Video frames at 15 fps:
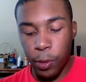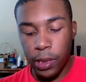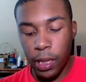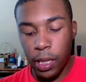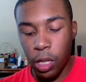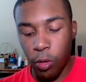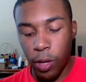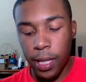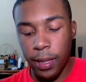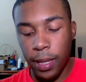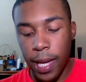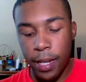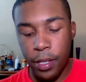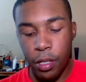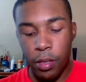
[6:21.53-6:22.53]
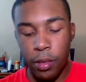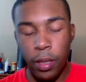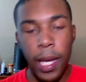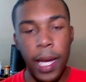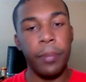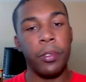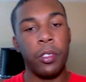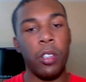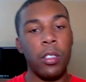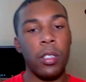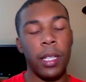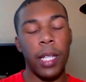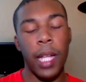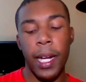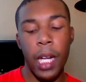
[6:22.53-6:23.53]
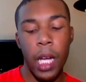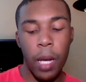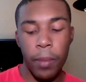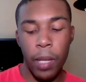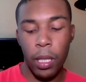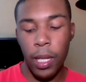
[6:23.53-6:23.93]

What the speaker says: see the Green Lantern lamp start to light up.